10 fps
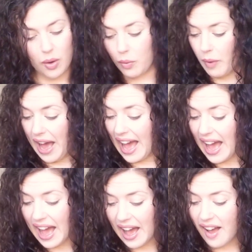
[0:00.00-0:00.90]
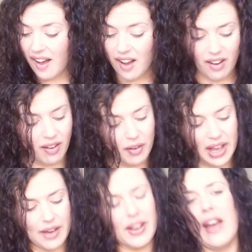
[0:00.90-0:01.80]
Wow.
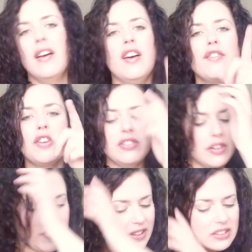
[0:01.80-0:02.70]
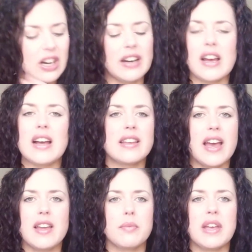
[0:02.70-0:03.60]
Okay. First advice card,
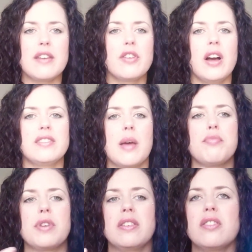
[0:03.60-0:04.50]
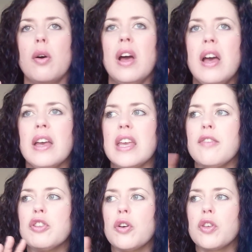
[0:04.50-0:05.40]
again, we have got Temperance. So
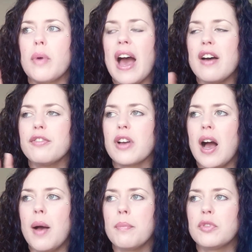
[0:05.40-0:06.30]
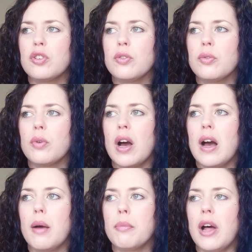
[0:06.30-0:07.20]
even though you have come to
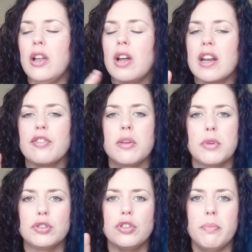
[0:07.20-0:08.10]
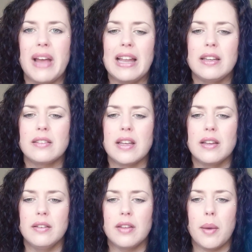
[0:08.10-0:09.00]
a lot of an emotional balance
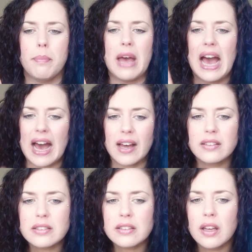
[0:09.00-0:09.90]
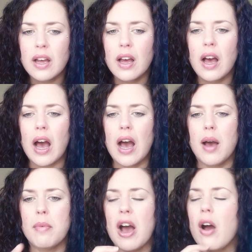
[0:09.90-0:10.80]
in the past,
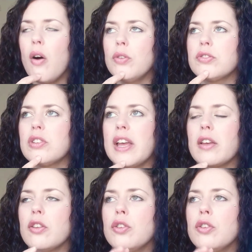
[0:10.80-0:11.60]
I also like